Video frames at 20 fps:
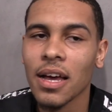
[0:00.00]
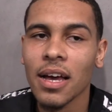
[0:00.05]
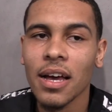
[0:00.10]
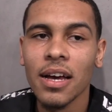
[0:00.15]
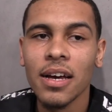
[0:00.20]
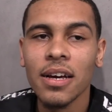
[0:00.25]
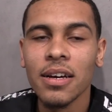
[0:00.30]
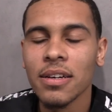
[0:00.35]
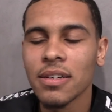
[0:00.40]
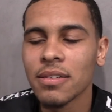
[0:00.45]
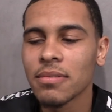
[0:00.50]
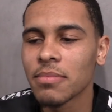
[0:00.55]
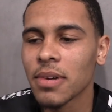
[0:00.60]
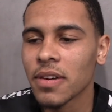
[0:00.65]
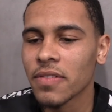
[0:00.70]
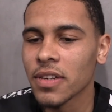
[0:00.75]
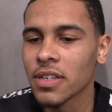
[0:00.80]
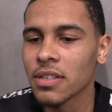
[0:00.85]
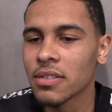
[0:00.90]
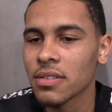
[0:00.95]
I
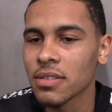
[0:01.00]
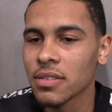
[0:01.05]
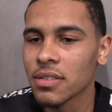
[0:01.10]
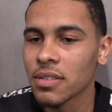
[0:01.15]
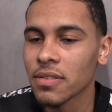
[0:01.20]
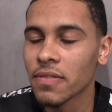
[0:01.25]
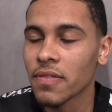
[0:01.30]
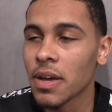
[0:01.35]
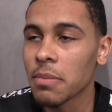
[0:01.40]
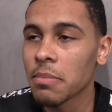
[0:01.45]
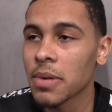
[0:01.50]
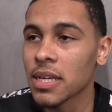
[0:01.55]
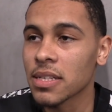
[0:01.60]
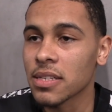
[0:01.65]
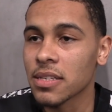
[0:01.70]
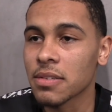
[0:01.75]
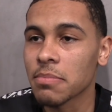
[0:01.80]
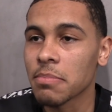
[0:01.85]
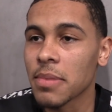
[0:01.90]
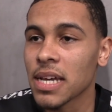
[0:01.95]
think fan base
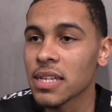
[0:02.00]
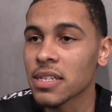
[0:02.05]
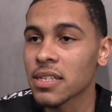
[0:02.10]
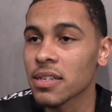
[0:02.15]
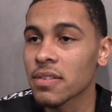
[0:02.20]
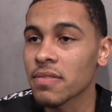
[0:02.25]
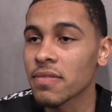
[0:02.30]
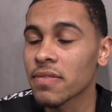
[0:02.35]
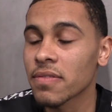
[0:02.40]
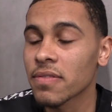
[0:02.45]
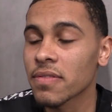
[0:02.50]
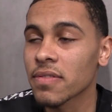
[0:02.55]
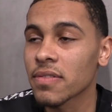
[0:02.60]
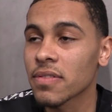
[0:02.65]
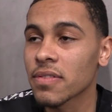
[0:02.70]
is massive.